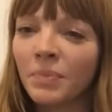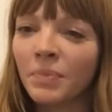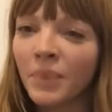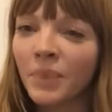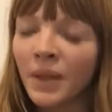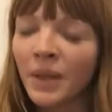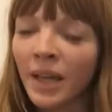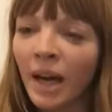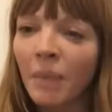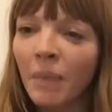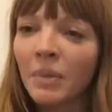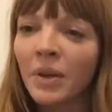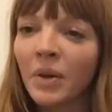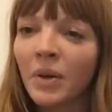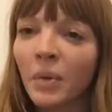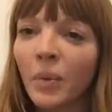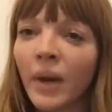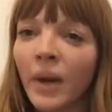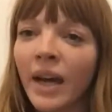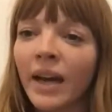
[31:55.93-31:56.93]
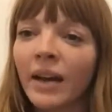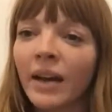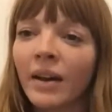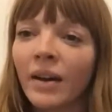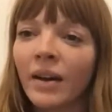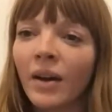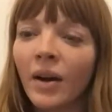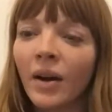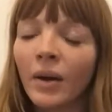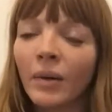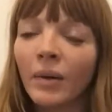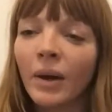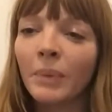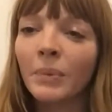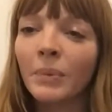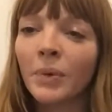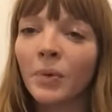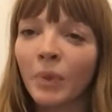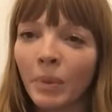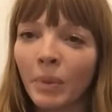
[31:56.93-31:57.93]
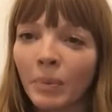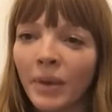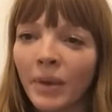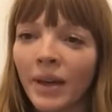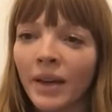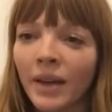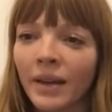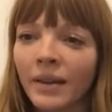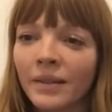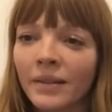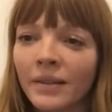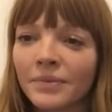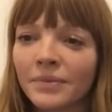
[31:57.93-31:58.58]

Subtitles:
becoming aware, oh, I'm gripping.